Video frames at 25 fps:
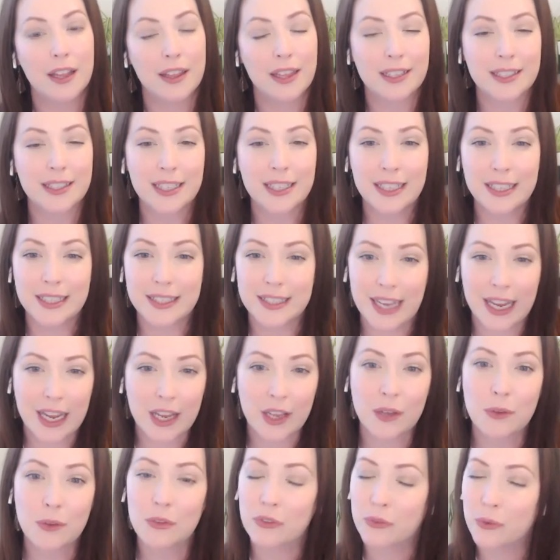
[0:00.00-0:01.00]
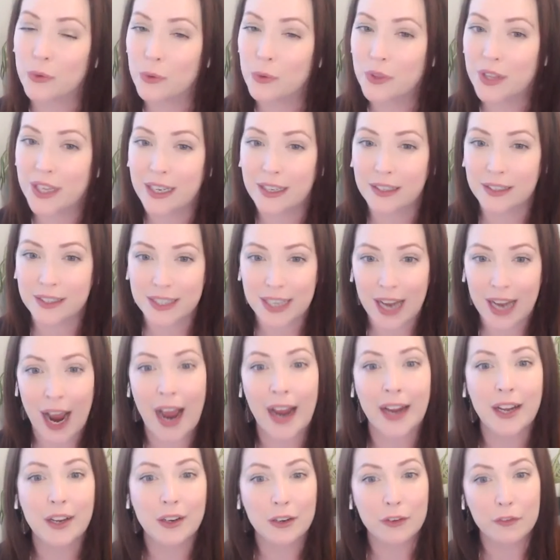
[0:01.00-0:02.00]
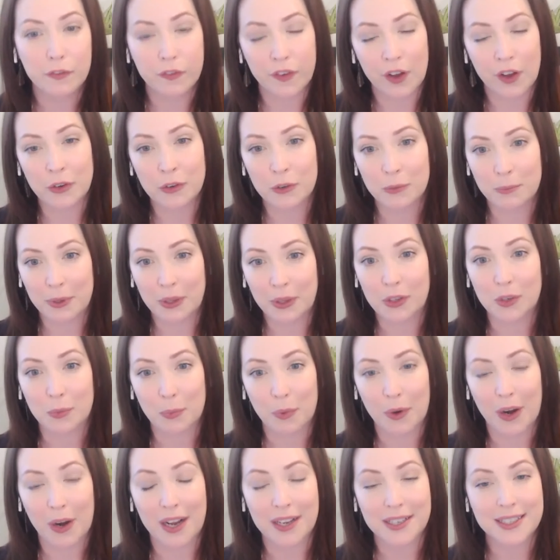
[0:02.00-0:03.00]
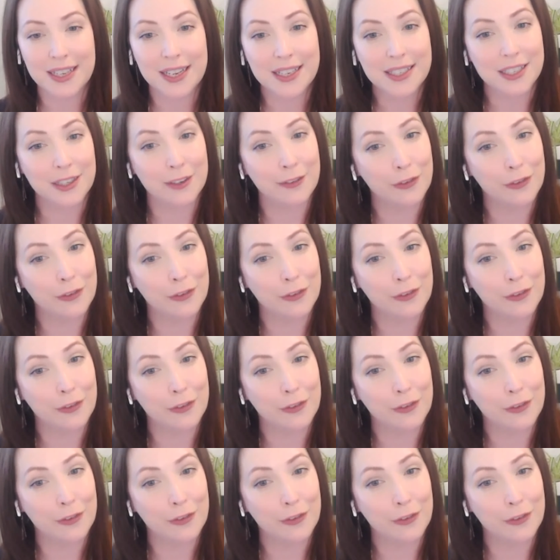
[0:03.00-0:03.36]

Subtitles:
That's going to take you through the entire funnel build process.